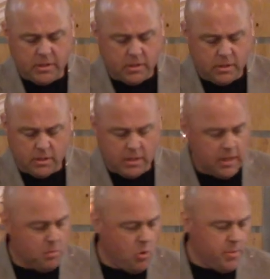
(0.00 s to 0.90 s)
Just
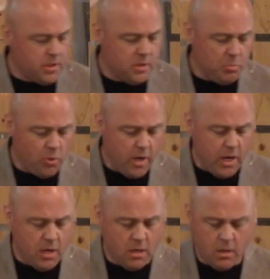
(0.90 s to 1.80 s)
take a moment to
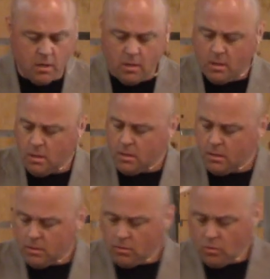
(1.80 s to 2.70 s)
pray
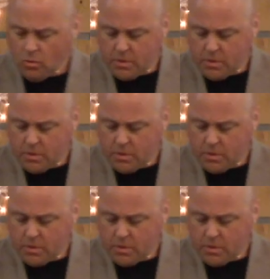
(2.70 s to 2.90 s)
that the Lord